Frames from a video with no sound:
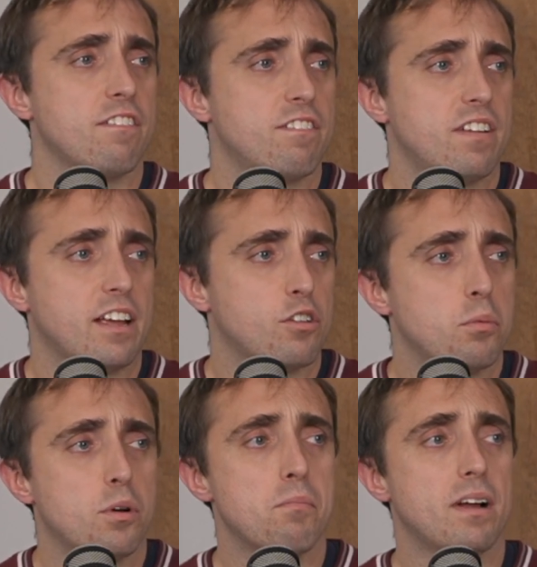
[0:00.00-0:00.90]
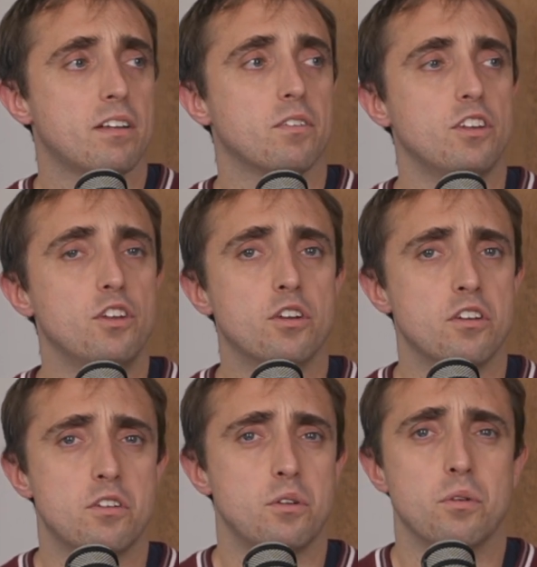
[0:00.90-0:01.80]
flexible and malleable, you
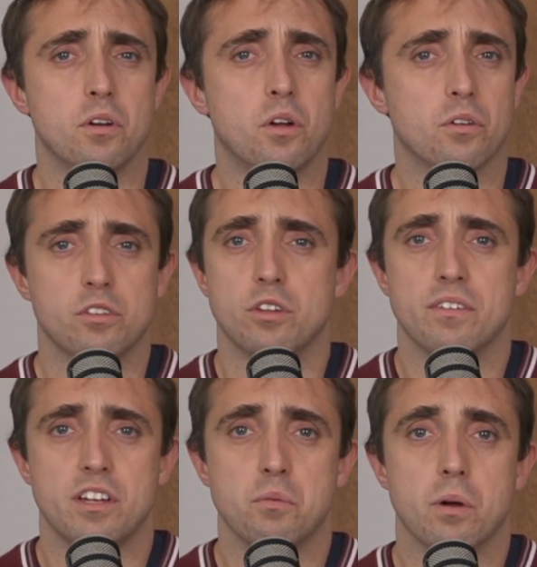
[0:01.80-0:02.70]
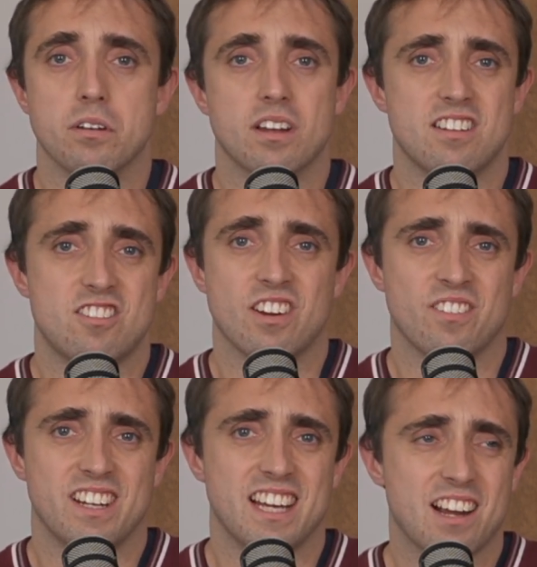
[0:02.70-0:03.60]
can do a lot to them and you won't
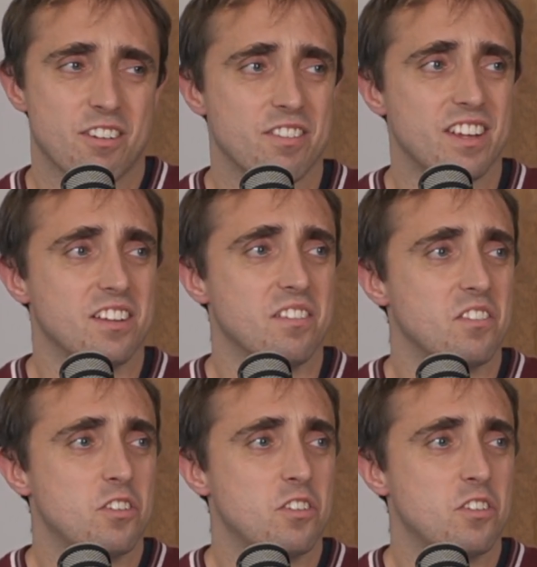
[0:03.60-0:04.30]
generally aggravate them.